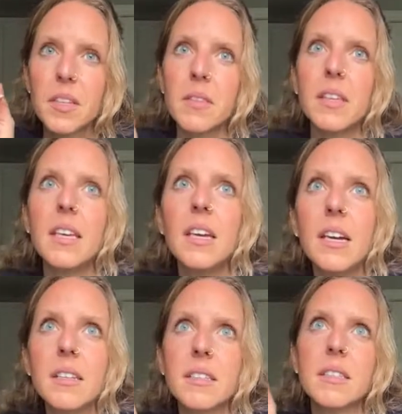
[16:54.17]

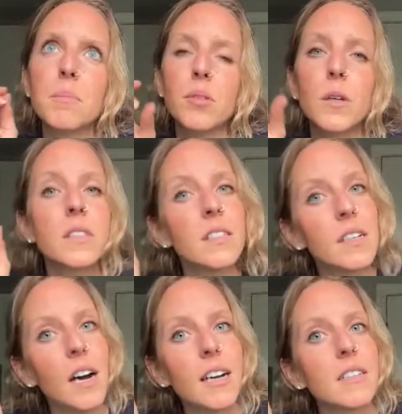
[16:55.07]
The pros and the
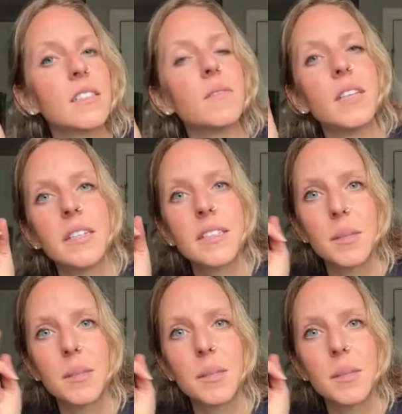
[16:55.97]
cons of this.